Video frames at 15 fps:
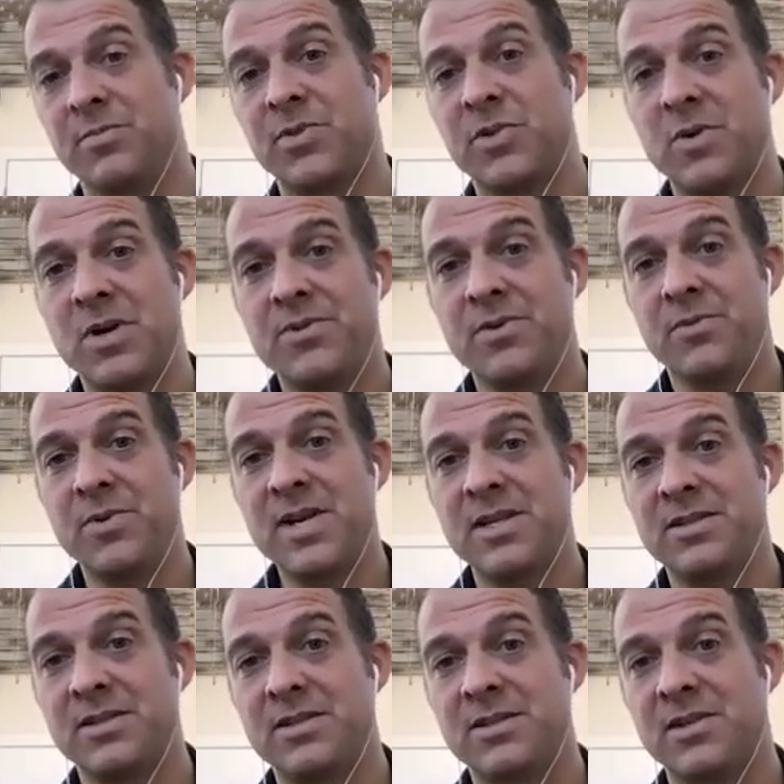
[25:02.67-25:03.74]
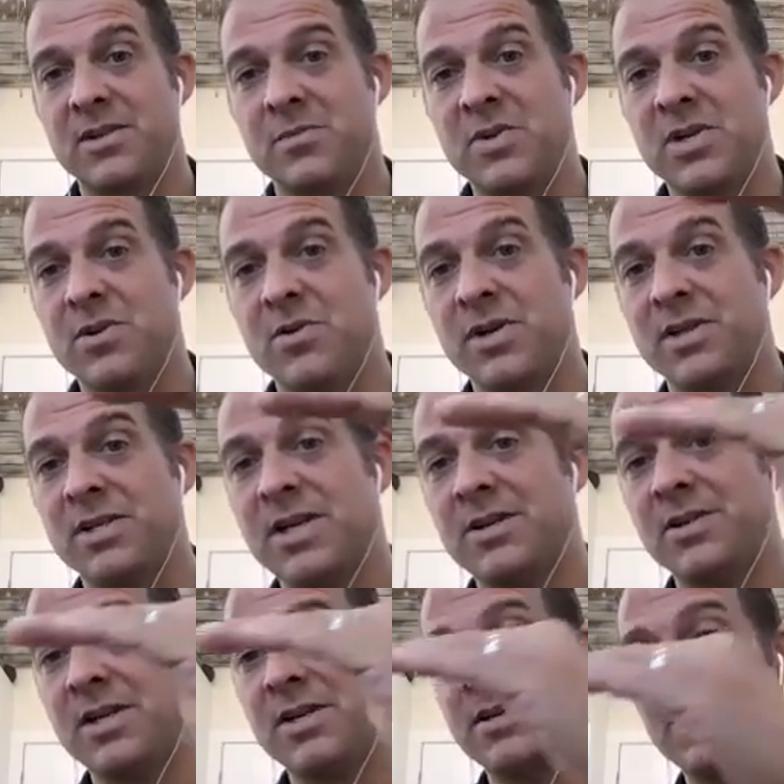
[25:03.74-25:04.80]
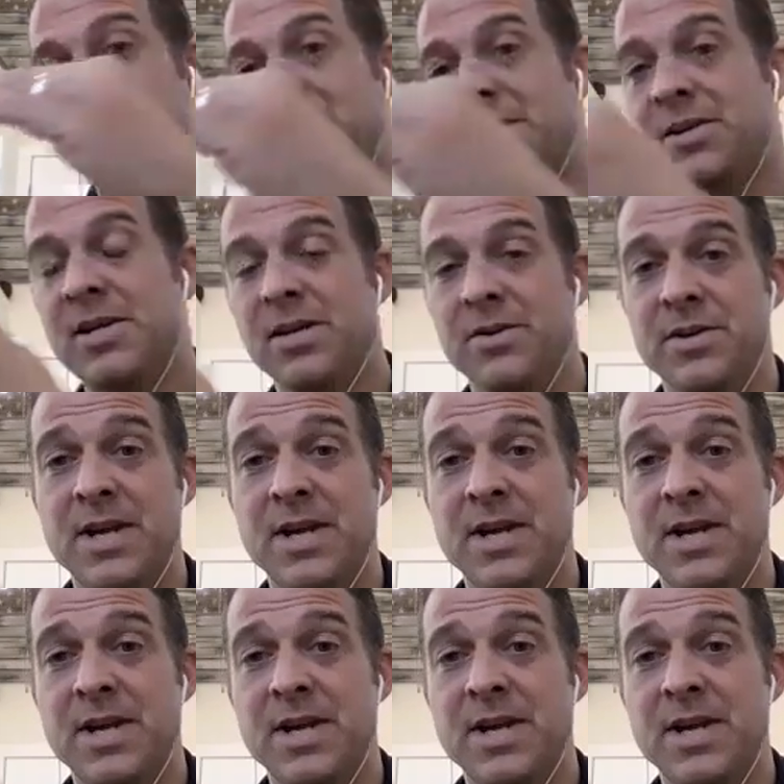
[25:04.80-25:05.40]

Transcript: throughout the race, it's going to be going down, down, down, down, down.